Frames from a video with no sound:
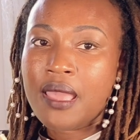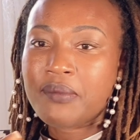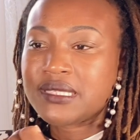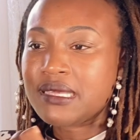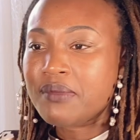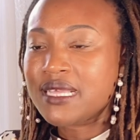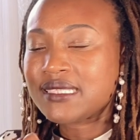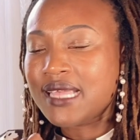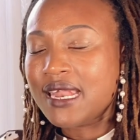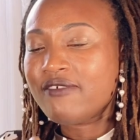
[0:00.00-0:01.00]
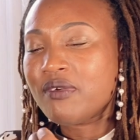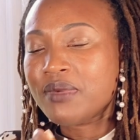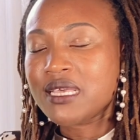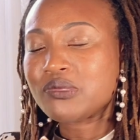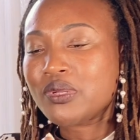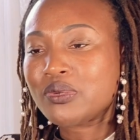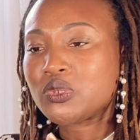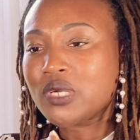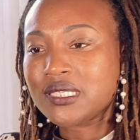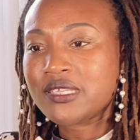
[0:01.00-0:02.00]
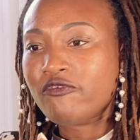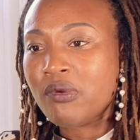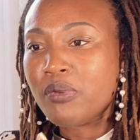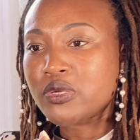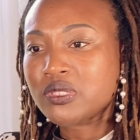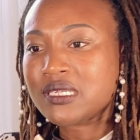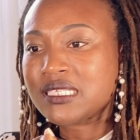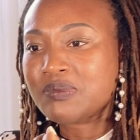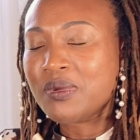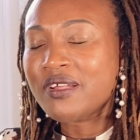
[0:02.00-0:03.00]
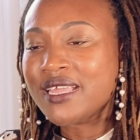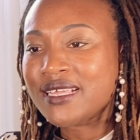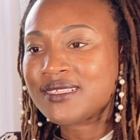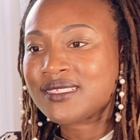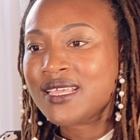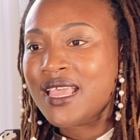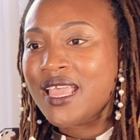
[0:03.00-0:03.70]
But to me, it's not even because we don't trust it from personal experience.